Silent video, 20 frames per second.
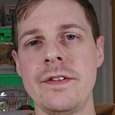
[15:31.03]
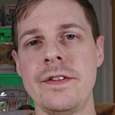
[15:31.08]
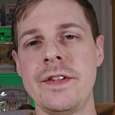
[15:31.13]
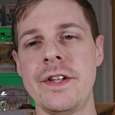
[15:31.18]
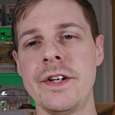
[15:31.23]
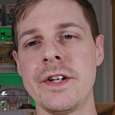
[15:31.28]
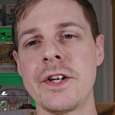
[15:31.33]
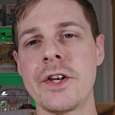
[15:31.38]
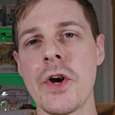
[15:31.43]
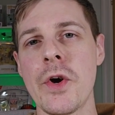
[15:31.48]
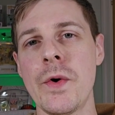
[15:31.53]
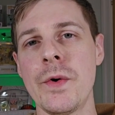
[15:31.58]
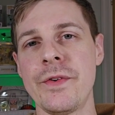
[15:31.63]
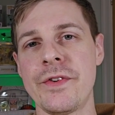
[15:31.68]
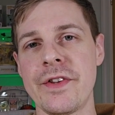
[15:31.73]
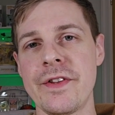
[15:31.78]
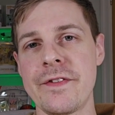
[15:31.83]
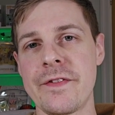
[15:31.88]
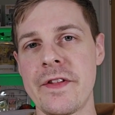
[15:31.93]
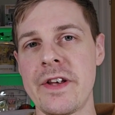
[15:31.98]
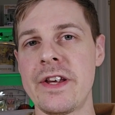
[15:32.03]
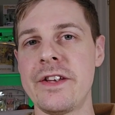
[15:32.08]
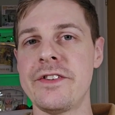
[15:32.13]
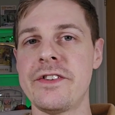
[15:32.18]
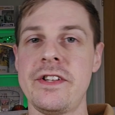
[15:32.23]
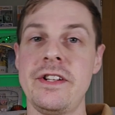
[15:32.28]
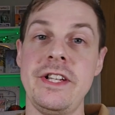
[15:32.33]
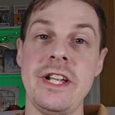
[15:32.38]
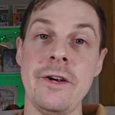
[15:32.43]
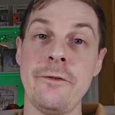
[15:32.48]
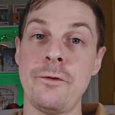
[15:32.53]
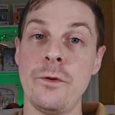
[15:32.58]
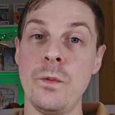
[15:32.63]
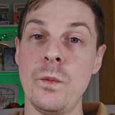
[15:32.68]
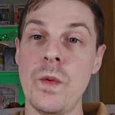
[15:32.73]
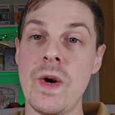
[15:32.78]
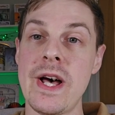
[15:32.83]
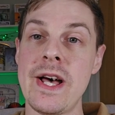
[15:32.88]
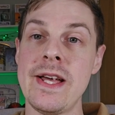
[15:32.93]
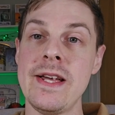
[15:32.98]
that goes at things
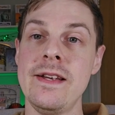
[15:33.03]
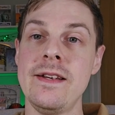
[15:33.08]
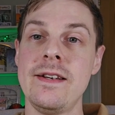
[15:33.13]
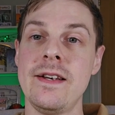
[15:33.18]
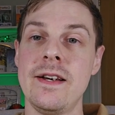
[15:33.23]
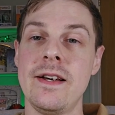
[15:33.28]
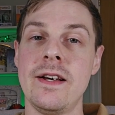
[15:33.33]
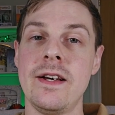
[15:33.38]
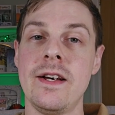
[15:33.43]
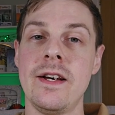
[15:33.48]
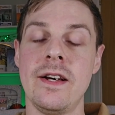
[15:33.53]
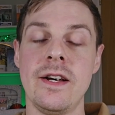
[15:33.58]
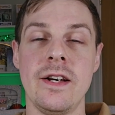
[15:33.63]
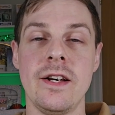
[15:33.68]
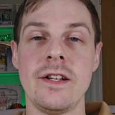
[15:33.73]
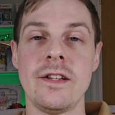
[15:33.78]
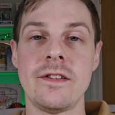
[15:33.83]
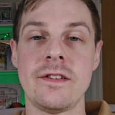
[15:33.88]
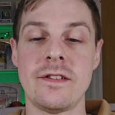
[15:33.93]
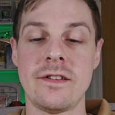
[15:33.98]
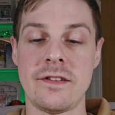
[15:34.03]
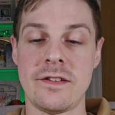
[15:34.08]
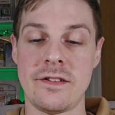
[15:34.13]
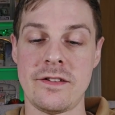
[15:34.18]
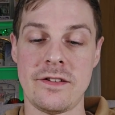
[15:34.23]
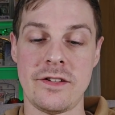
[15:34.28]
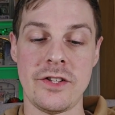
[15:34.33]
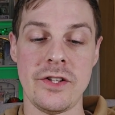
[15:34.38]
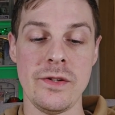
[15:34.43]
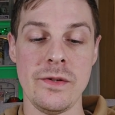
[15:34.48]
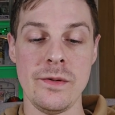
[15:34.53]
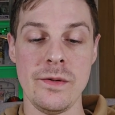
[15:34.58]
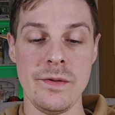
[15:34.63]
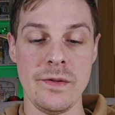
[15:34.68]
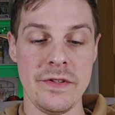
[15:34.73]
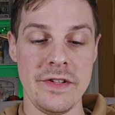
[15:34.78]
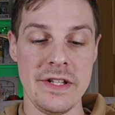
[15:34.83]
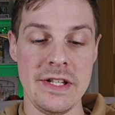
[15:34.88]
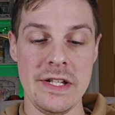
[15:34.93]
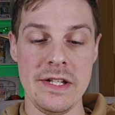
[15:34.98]
different way to
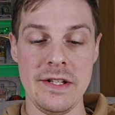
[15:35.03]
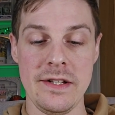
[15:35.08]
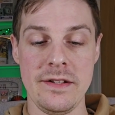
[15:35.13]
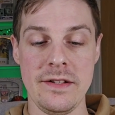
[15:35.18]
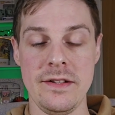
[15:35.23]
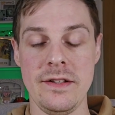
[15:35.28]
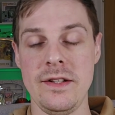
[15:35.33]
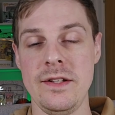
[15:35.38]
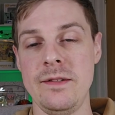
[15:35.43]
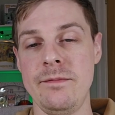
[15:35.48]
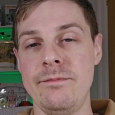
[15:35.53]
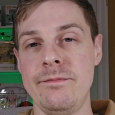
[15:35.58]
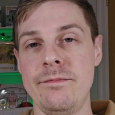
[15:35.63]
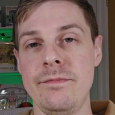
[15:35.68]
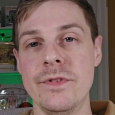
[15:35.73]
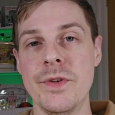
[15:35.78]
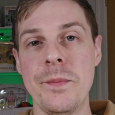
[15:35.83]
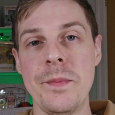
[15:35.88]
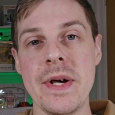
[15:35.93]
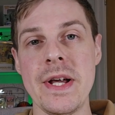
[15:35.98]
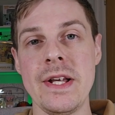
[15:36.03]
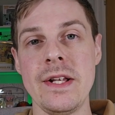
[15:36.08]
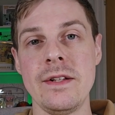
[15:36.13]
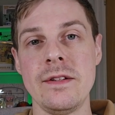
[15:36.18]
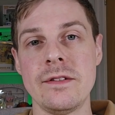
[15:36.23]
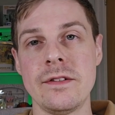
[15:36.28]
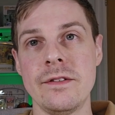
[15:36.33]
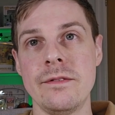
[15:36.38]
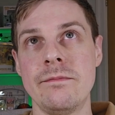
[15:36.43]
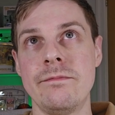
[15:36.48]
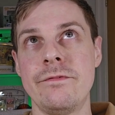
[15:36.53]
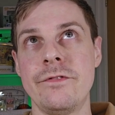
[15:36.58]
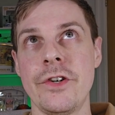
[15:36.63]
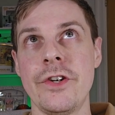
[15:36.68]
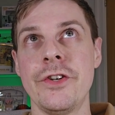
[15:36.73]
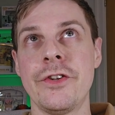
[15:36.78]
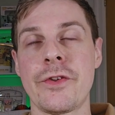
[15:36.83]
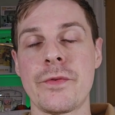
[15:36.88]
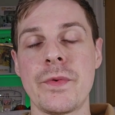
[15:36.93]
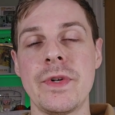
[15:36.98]
the
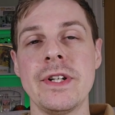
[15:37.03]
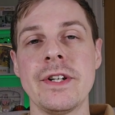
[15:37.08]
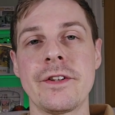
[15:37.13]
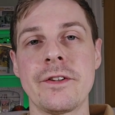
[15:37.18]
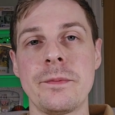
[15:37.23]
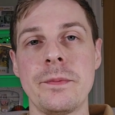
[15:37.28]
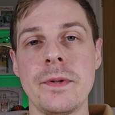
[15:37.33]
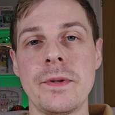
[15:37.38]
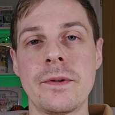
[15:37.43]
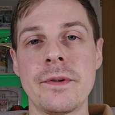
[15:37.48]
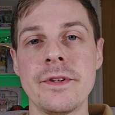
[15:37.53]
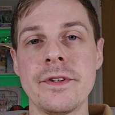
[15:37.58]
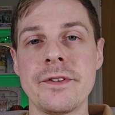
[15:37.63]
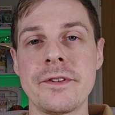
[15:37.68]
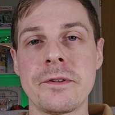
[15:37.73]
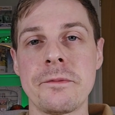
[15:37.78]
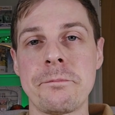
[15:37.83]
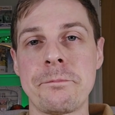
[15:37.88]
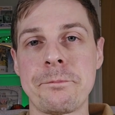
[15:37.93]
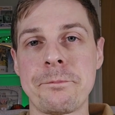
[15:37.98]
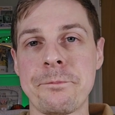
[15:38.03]
first three explorers.